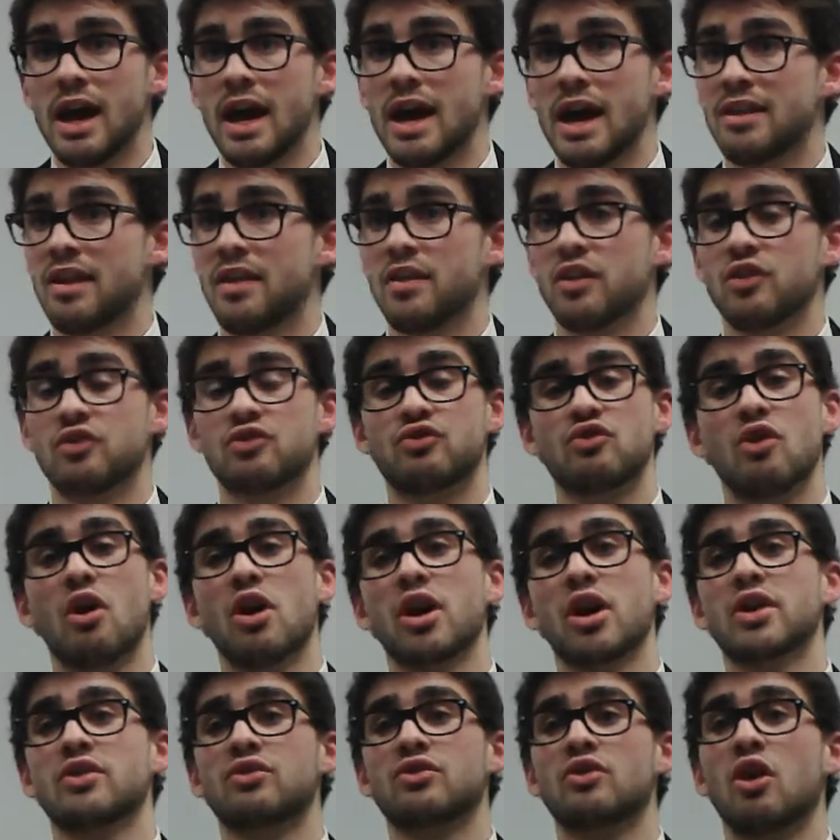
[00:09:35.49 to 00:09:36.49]
And then the
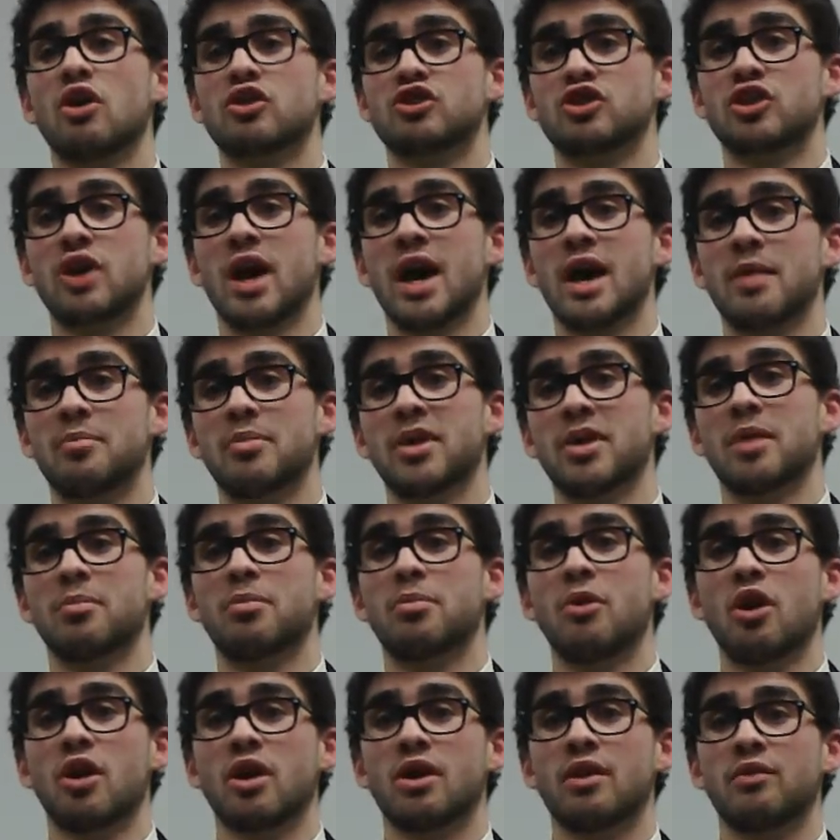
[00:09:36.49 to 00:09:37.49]
strongest culture I had been
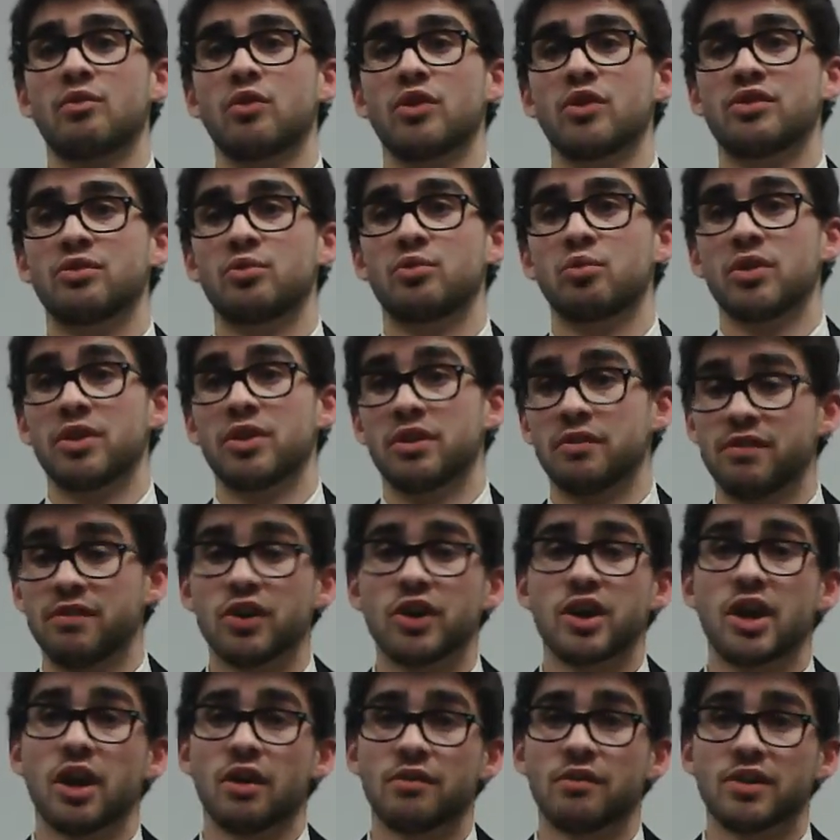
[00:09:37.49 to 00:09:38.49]
a part of was with the
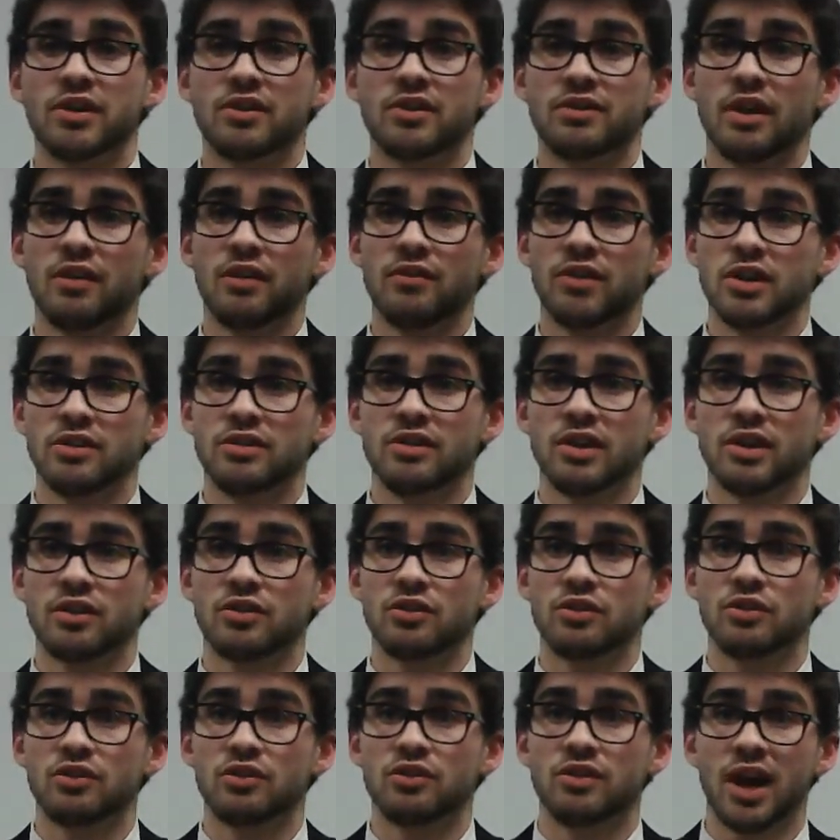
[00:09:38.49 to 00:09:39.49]
Philadelphia
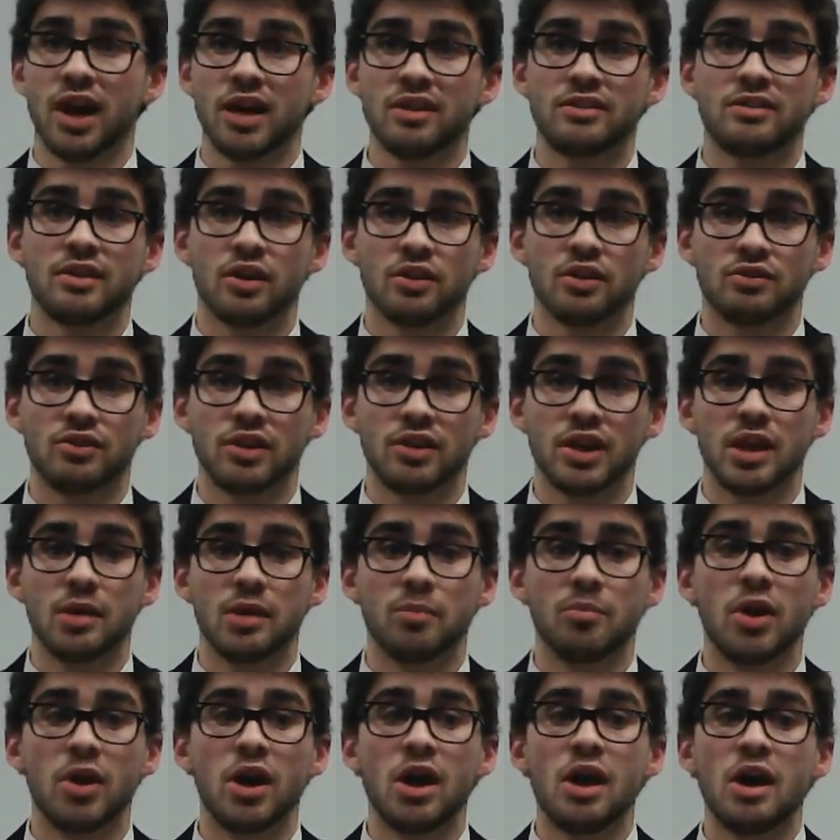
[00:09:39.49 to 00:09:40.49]
76ers night sales
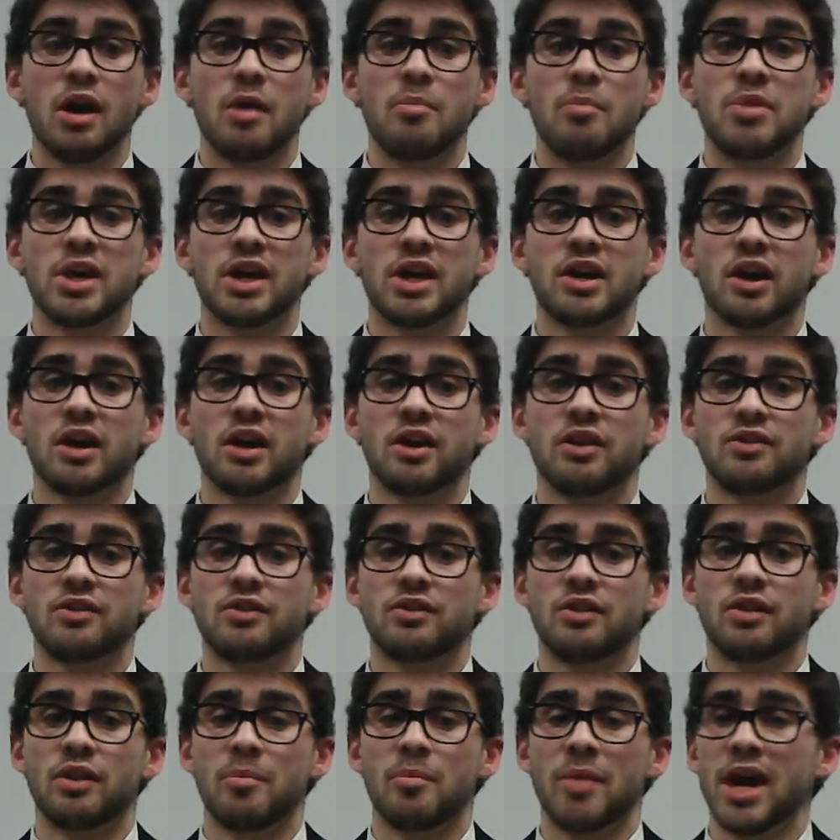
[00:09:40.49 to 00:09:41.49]
team,
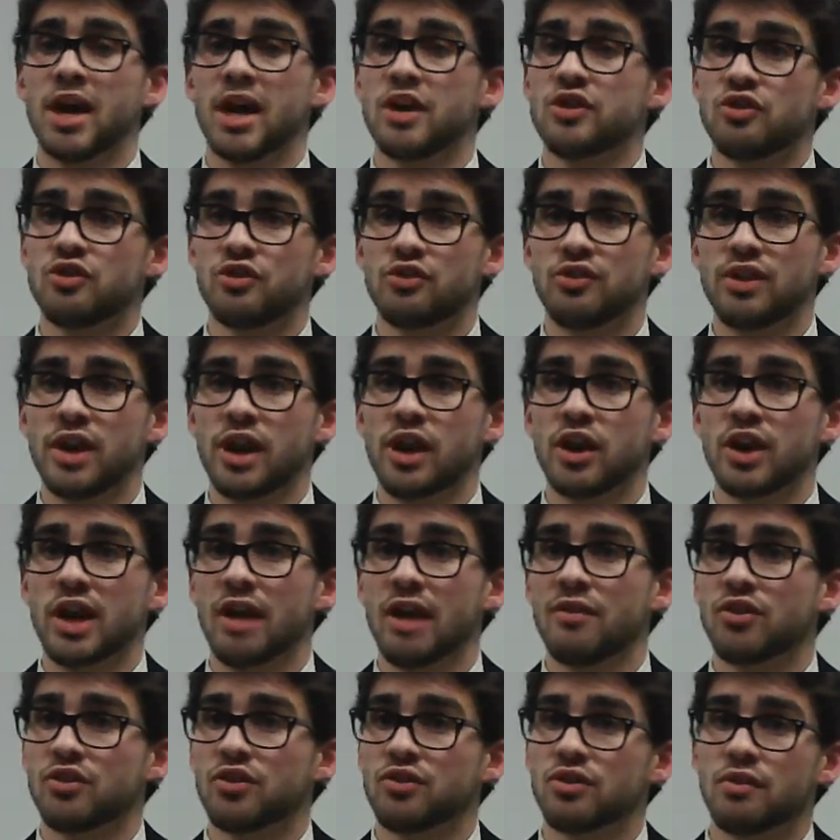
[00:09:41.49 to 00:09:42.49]
because the managers there
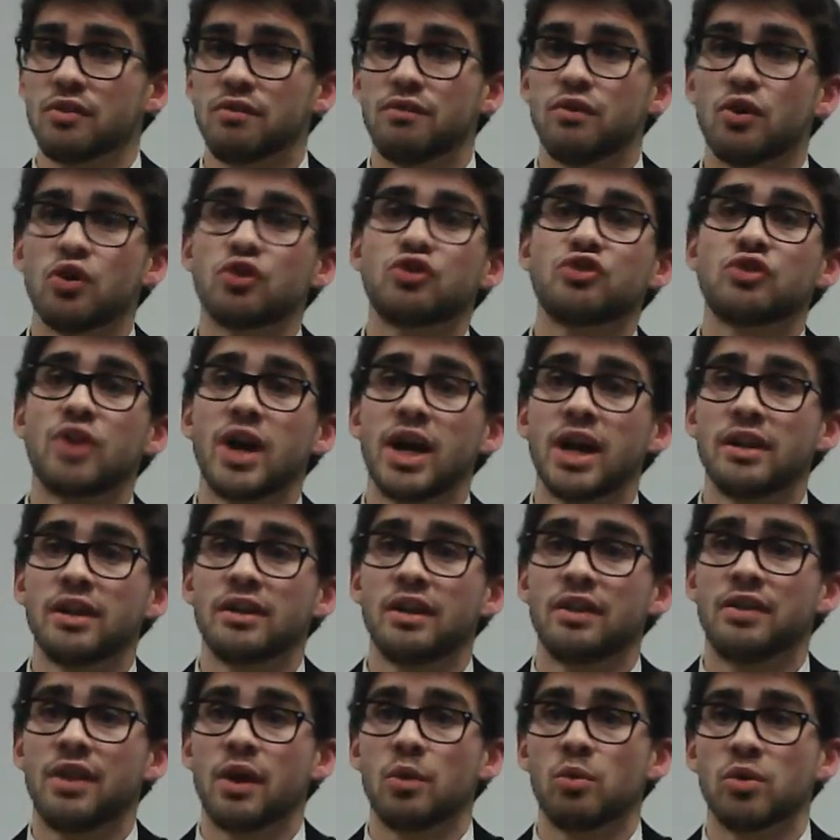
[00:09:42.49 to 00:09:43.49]
gave us the full training
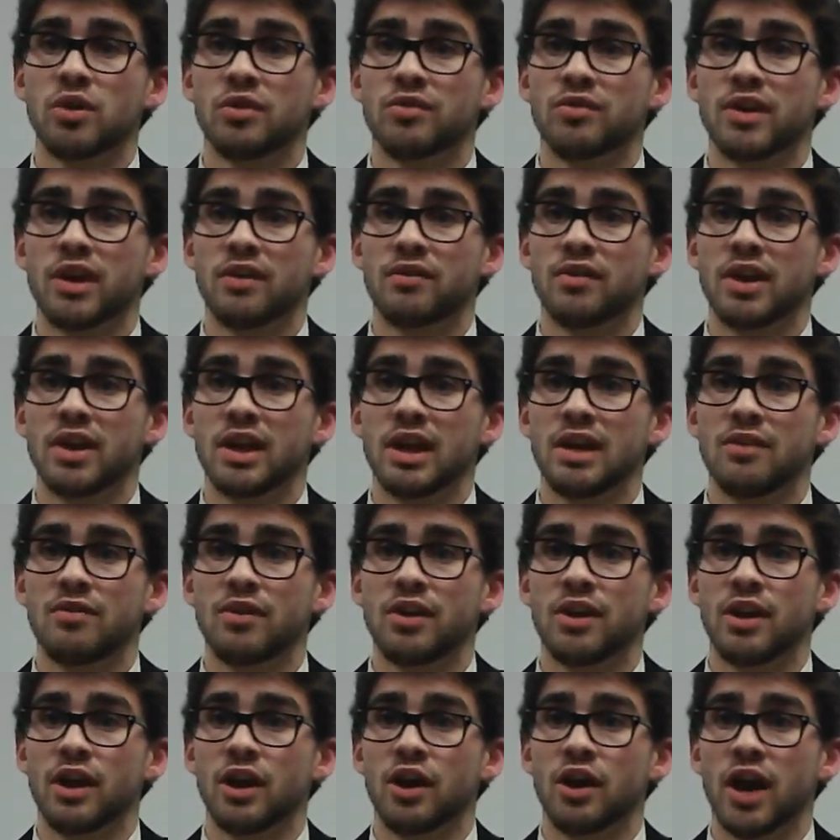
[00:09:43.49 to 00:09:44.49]
that they would have given
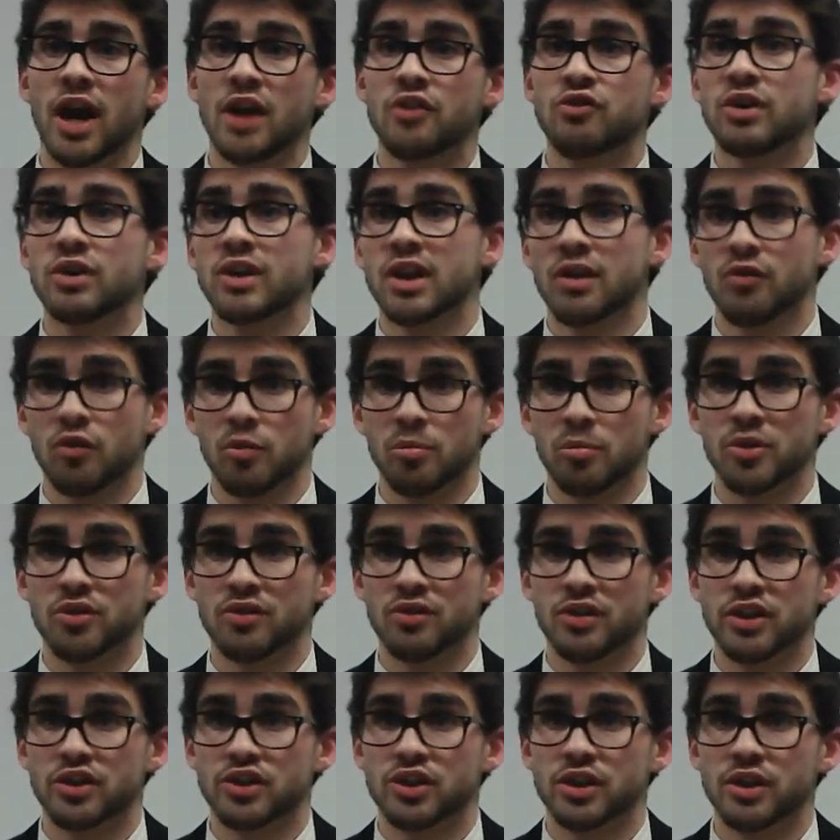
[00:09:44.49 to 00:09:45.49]
even their entry-level
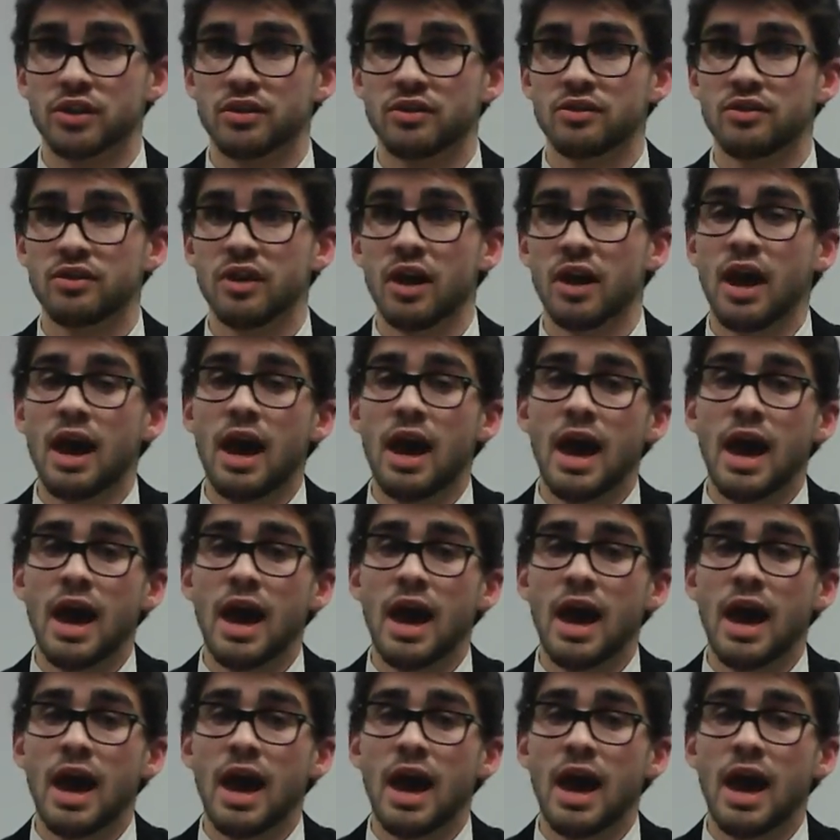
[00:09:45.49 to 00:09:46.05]
positions.